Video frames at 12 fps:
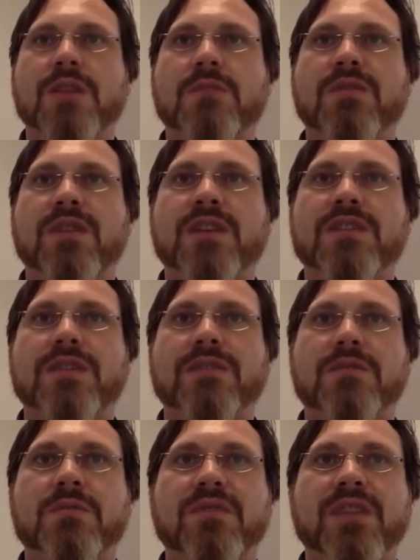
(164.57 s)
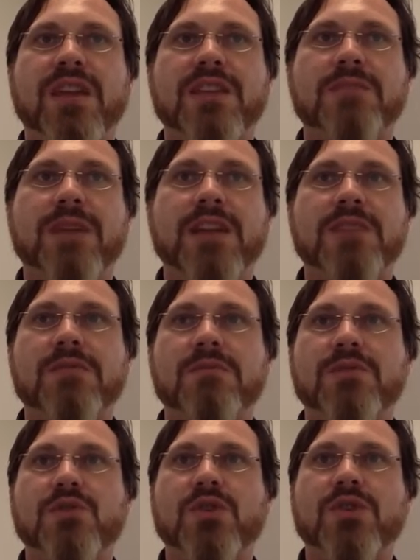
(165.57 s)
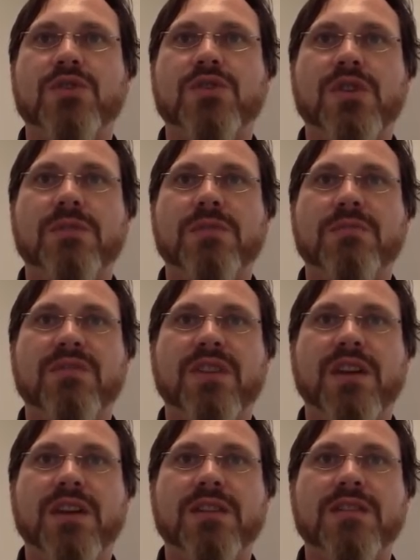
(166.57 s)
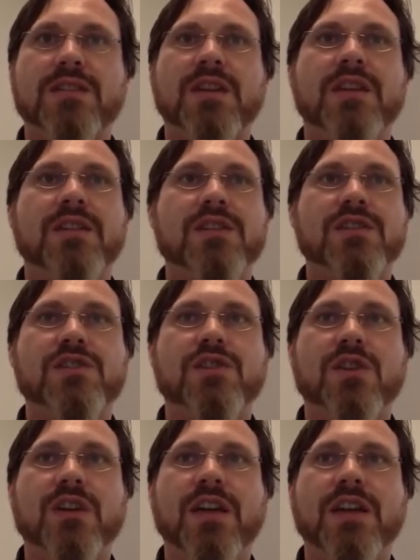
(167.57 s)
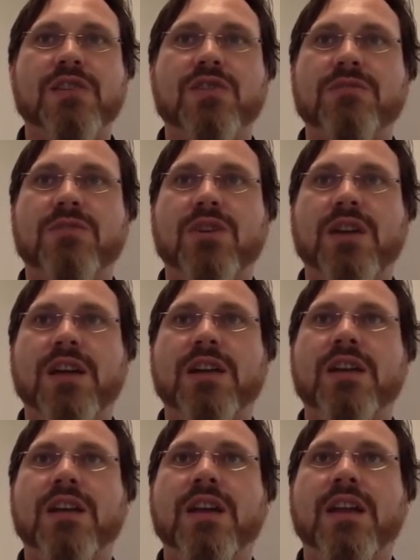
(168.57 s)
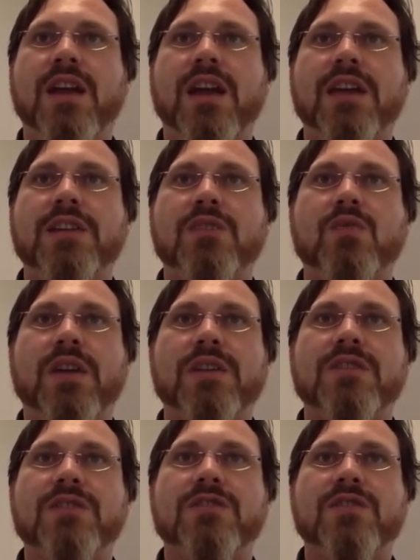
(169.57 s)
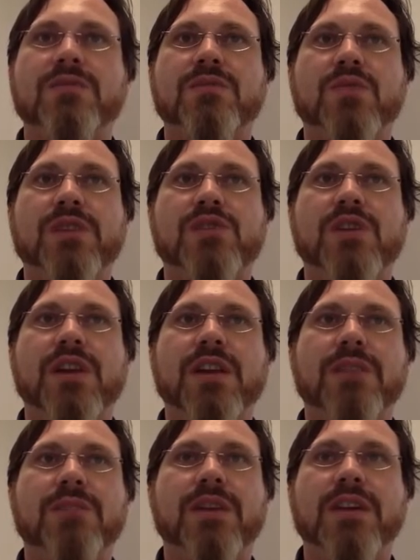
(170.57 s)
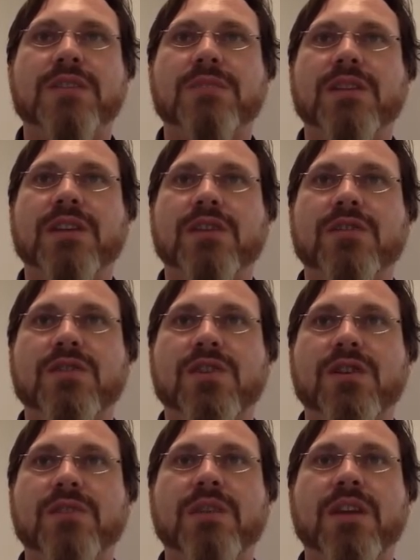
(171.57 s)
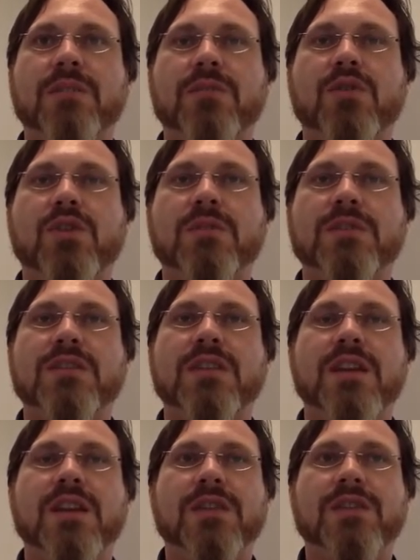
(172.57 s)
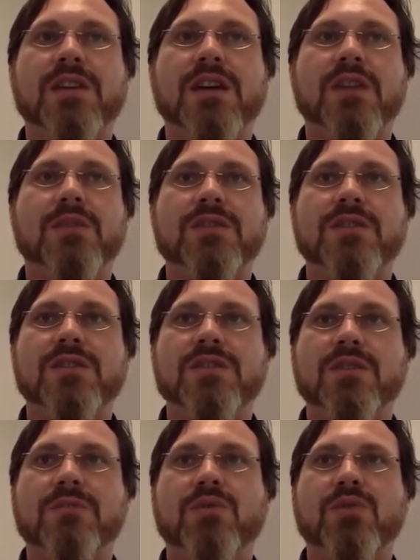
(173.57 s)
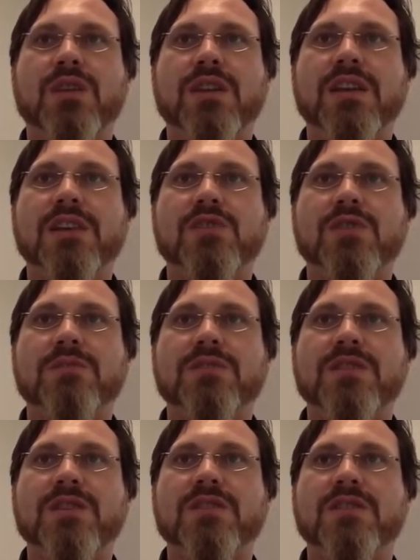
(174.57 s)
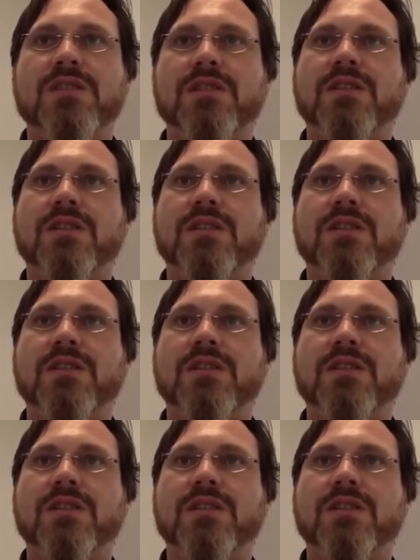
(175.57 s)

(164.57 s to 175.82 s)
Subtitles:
provide some form of case management between your treatment providers, the insurer, and your employer, and arrange suitable retraining and placement in alternate employment if you can't return to your pre-injury position.